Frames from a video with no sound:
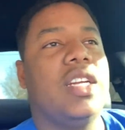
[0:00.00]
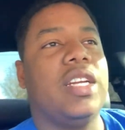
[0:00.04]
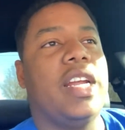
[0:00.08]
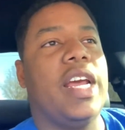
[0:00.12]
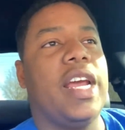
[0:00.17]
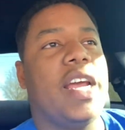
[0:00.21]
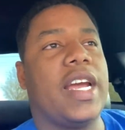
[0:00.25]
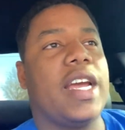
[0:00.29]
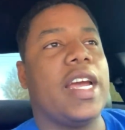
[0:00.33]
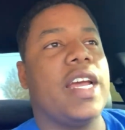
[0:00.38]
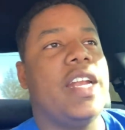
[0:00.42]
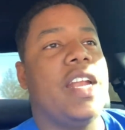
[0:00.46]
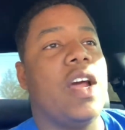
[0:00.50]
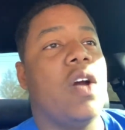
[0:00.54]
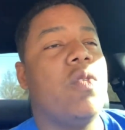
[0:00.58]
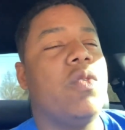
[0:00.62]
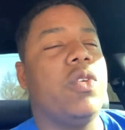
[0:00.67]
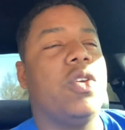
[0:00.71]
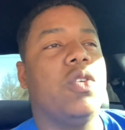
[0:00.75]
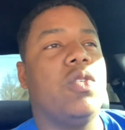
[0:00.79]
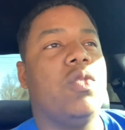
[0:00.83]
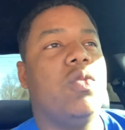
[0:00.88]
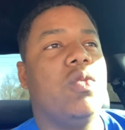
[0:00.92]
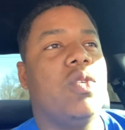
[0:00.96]
they
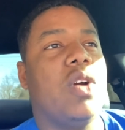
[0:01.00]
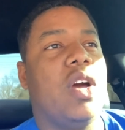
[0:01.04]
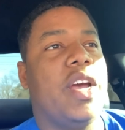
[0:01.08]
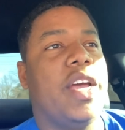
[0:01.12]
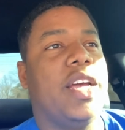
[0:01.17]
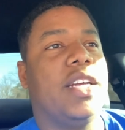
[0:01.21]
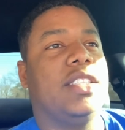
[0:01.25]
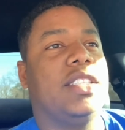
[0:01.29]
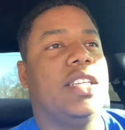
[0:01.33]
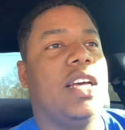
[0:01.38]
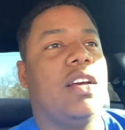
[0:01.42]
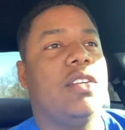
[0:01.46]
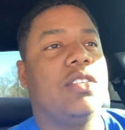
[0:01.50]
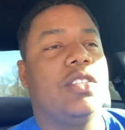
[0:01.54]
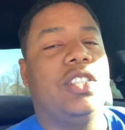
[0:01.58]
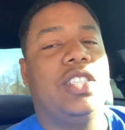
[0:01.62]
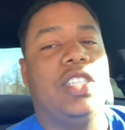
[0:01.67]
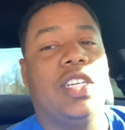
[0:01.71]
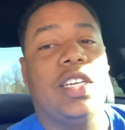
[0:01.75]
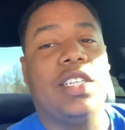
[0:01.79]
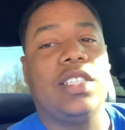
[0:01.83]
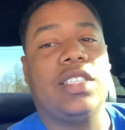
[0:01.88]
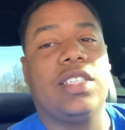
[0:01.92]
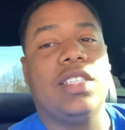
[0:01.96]
don't do exhaust
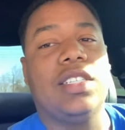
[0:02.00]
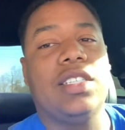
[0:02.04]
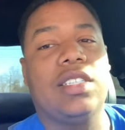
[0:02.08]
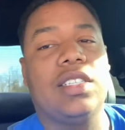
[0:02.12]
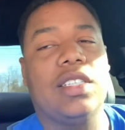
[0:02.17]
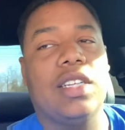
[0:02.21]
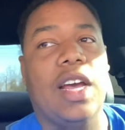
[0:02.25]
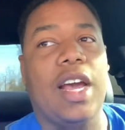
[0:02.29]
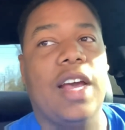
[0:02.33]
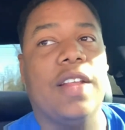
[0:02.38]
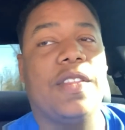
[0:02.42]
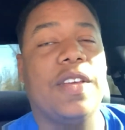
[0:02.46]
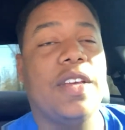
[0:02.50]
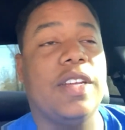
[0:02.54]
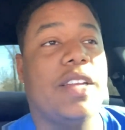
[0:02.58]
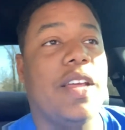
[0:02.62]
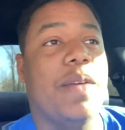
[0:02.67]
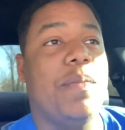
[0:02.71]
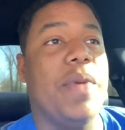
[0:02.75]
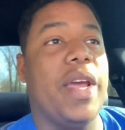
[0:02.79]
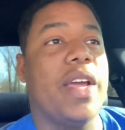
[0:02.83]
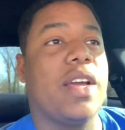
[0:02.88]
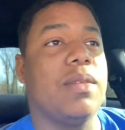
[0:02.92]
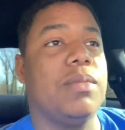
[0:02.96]
justice. I think
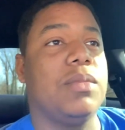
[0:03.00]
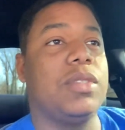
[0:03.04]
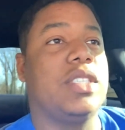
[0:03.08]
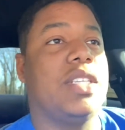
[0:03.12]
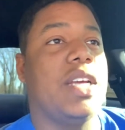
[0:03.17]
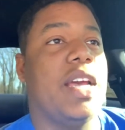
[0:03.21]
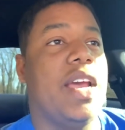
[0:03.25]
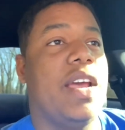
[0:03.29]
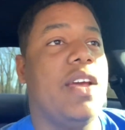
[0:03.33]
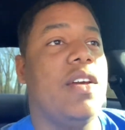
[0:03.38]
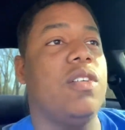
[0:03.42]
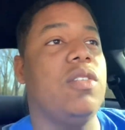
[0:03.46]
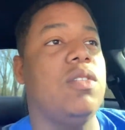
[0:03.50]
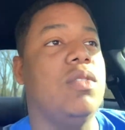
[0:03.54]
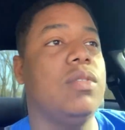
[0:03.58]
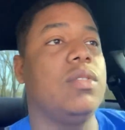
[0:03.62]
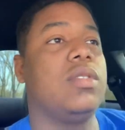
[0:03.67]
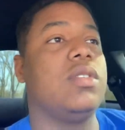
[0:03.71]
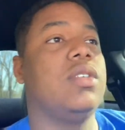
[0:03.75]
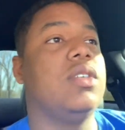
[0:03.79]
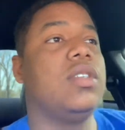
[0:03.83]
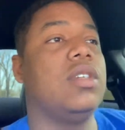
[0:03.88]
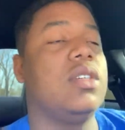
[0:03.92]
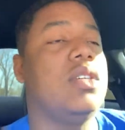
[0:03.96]
they make them
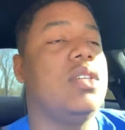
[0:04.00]
sound,